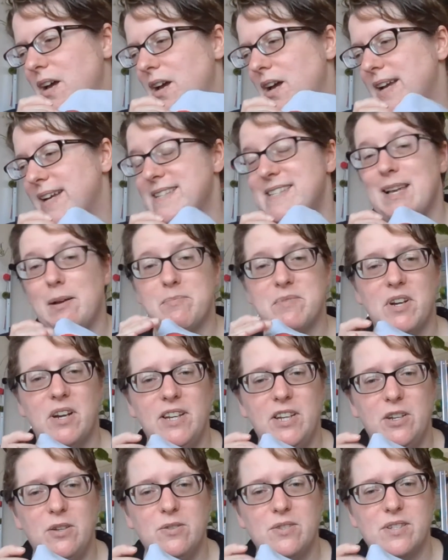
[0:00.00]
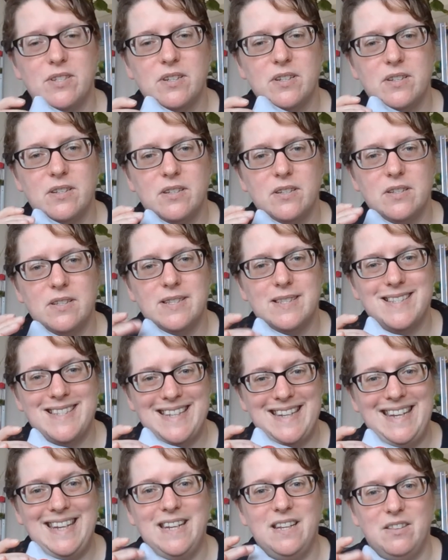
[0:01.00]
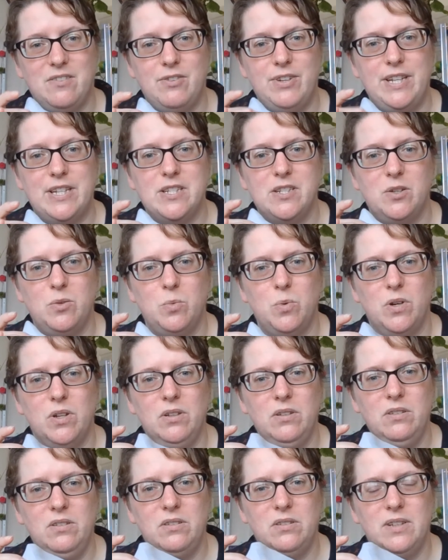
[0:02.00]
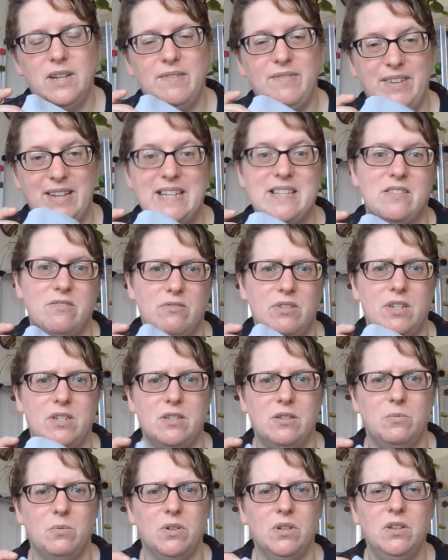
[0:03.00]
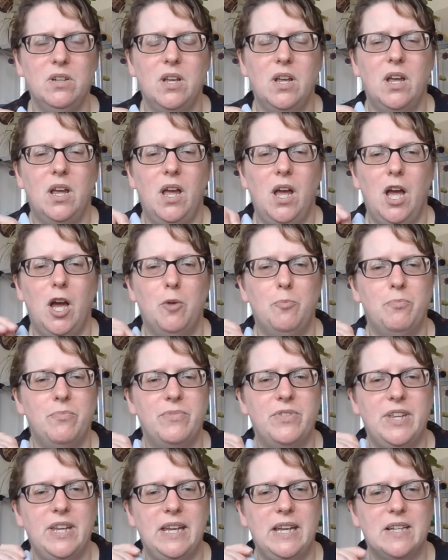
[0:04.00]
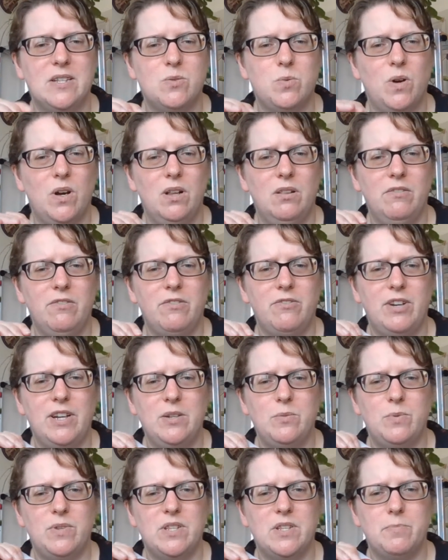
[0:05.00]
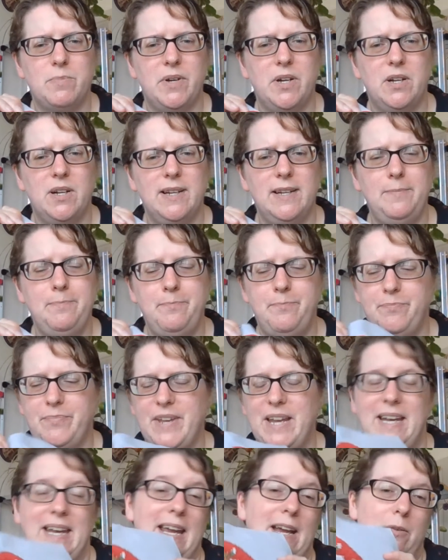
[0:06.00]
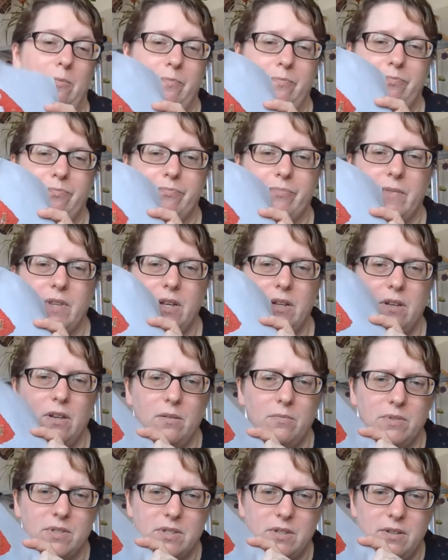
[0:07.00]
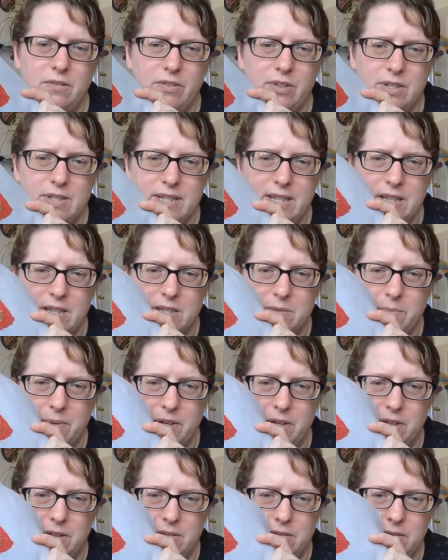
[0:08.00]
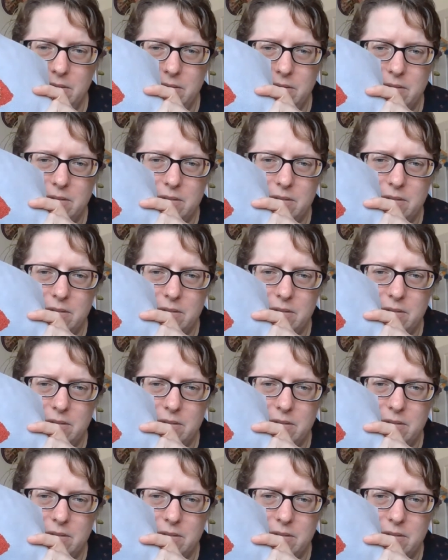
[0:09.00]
except I used C321, if it is 321, a 12 thread with a sparkle in. Anyhow, I don't know if you can see the sparkle.